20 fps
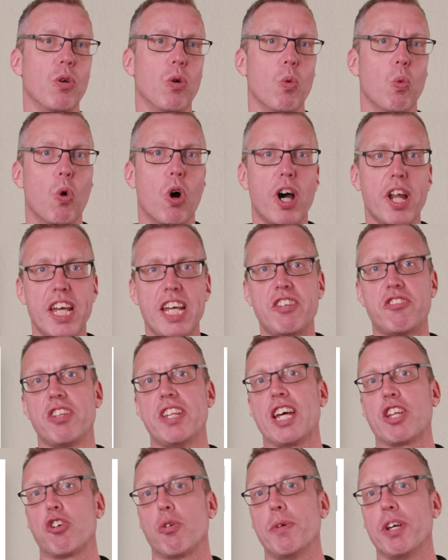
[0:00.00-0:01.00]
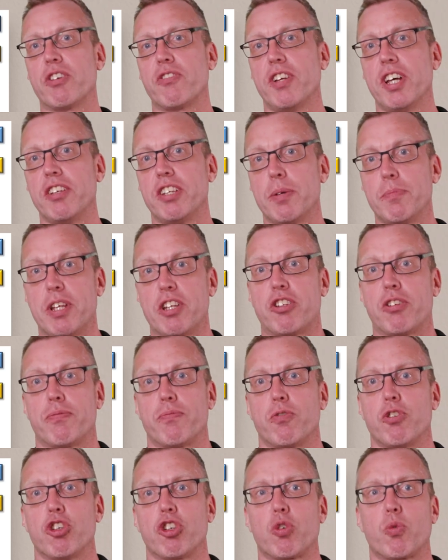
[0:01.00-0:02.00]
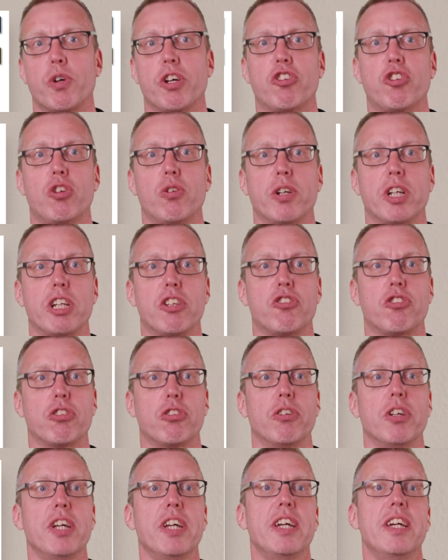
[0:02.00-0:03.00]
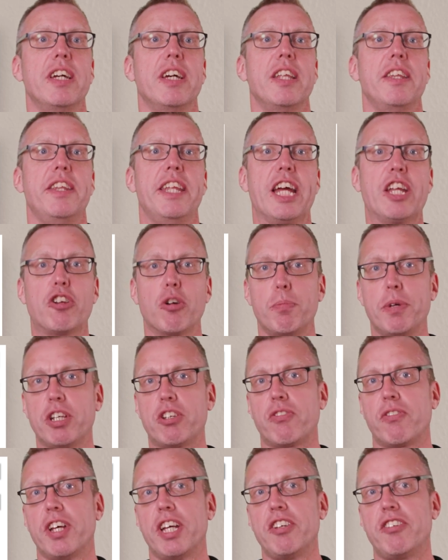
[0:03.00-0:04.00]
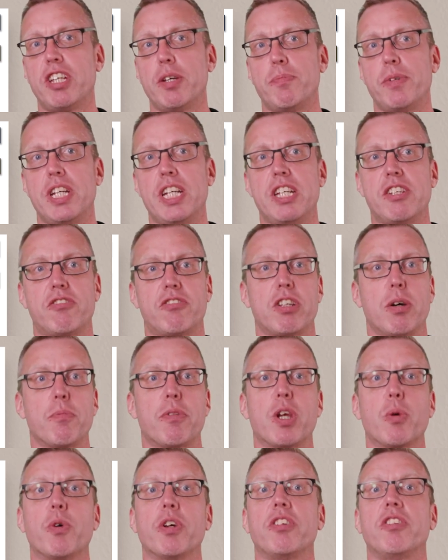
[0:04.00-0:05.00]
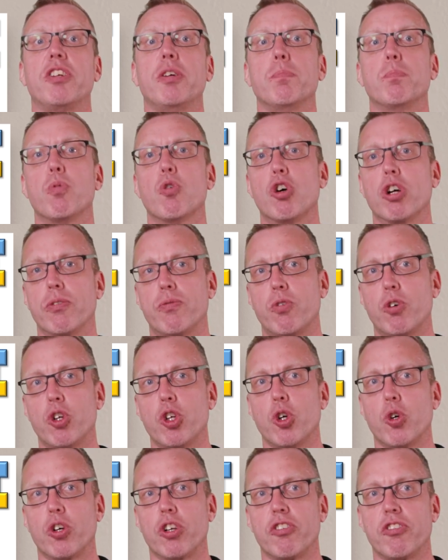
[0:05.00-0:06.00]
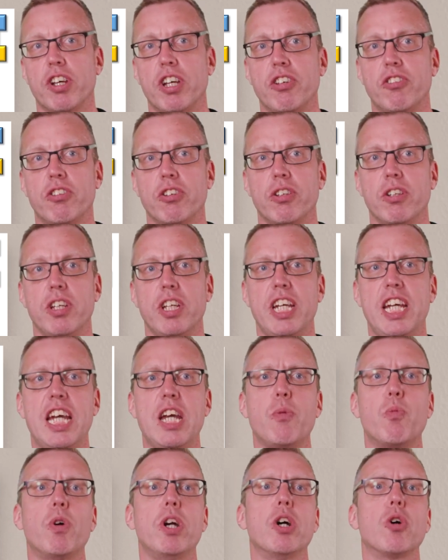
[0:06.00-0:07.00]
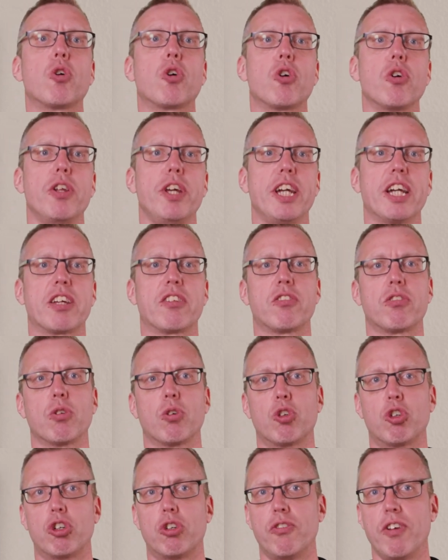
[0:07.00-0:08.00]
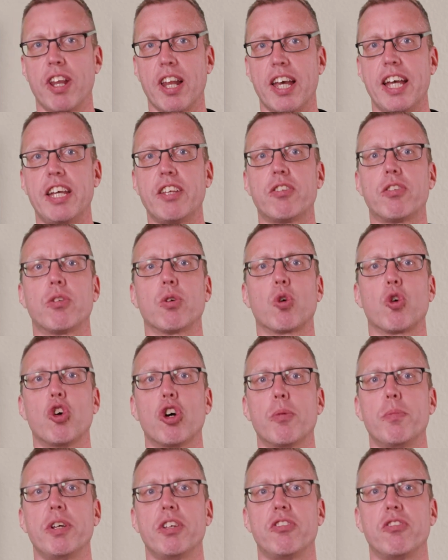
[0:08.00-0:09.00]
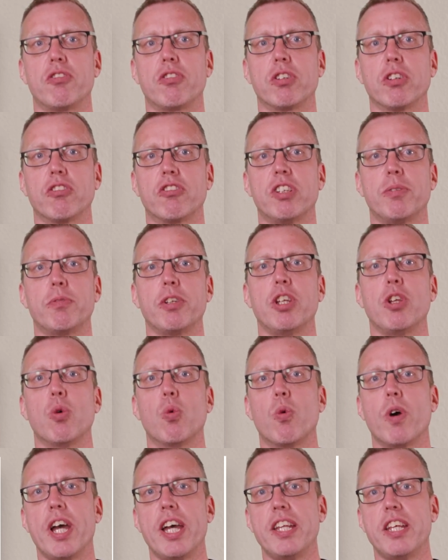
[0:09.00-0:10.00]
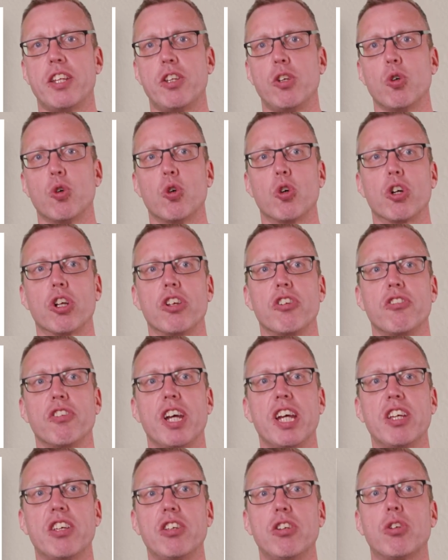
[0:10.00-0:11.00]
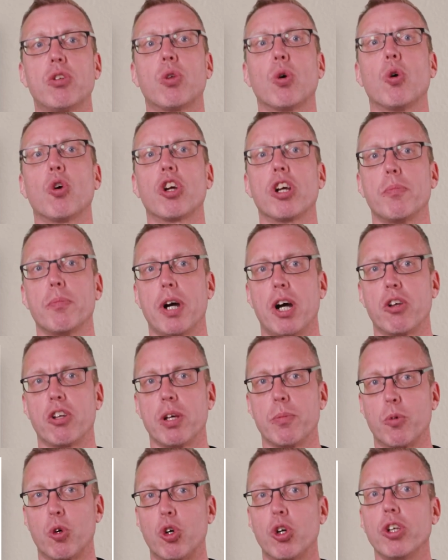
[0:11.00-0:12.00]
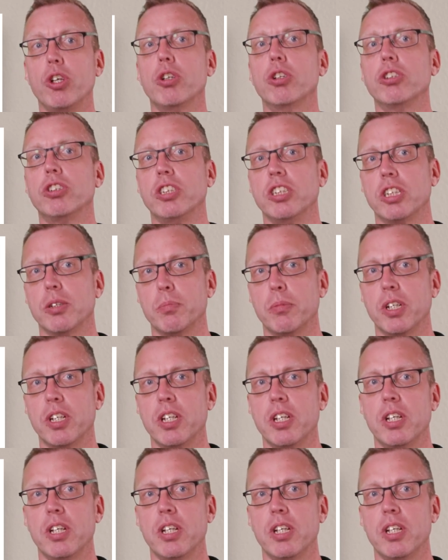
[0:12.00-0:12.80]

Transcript: What is a natural business relationship? That's the first question to answer. Natural business relationship is something which is important for the organization. It will connect or relate the core business concept in a way that the organization is talking about them or using them.